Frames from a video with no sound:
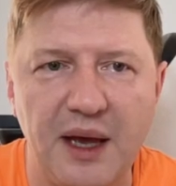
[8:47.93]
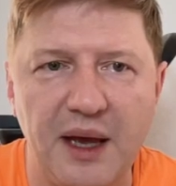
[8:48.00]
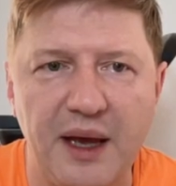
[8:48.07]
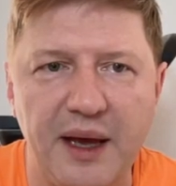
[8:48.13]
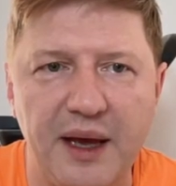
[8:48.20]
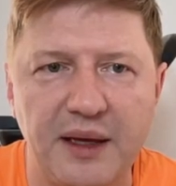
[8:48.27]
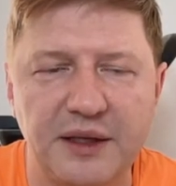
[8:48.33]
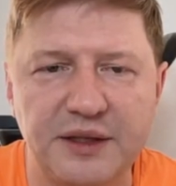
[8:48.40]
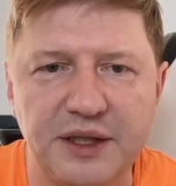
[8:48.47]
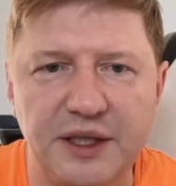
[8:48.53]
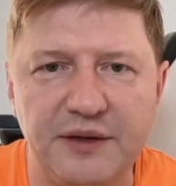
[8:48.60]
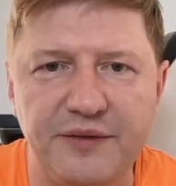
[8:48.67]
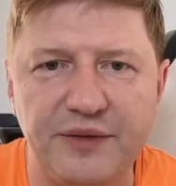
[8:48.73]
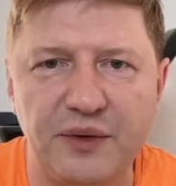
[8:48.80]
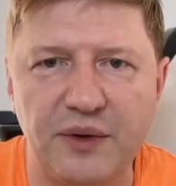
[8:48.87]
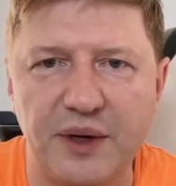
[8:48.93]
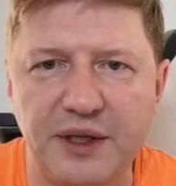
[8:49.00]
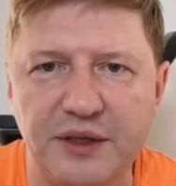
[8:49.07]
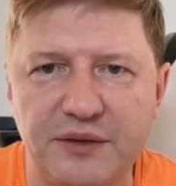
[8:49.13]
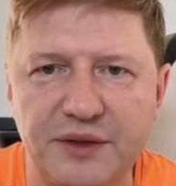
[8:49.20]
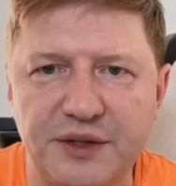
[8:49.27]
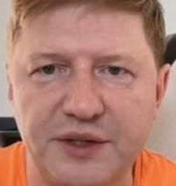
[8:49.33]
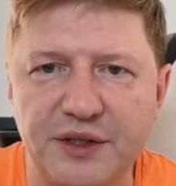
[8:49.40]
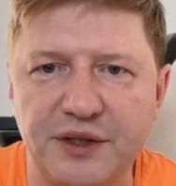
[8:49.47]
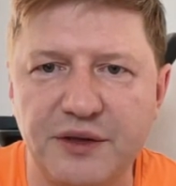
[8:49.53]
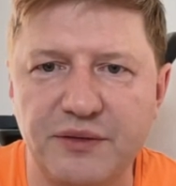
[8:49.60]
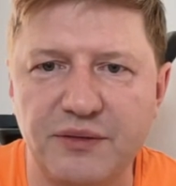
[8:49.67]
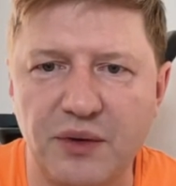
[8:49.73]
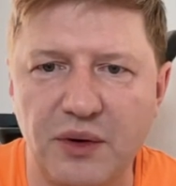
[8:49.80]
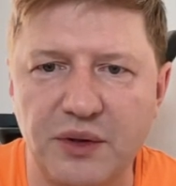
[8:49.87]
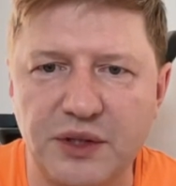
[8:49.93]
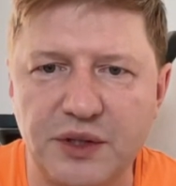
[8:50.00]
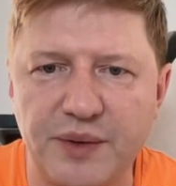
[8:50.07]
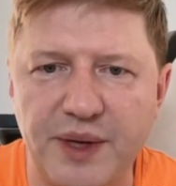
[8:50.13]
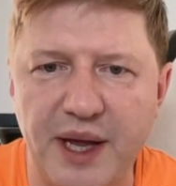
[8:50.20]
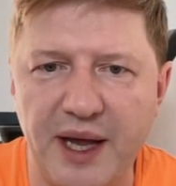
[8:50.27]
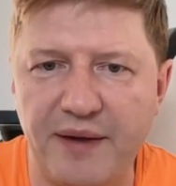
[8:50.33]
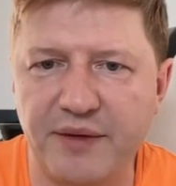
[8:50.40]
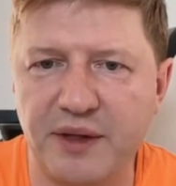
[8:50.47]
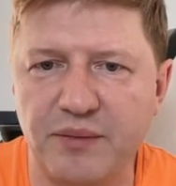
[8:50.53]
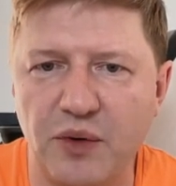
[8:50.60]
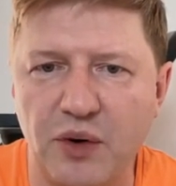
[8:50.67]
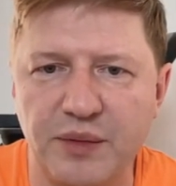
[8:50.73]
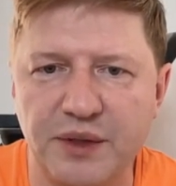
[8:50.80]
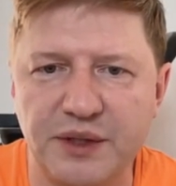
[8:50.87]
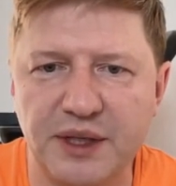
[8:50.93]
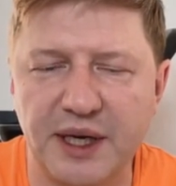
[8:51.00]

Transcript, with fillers: And if you are interested in the roles, we have at the moment,